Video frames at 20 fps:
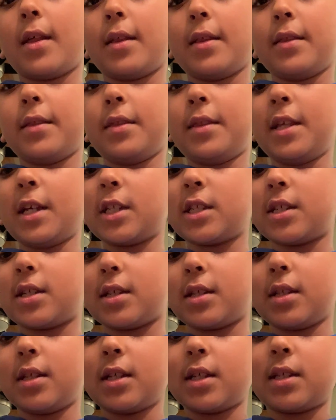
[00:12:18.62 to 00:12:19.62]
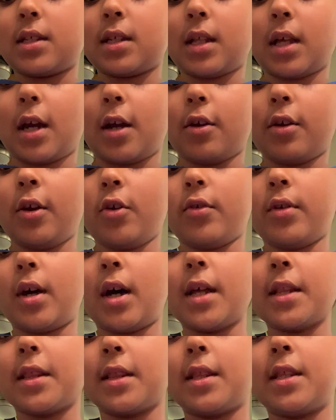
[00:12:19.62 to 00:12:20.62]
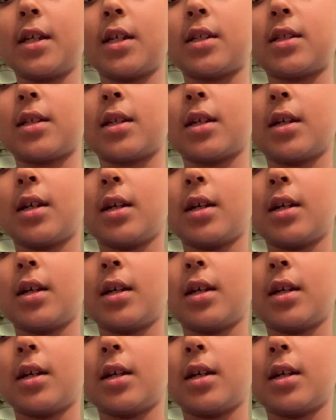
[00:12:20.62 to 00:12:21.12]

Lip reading: this layer here, not this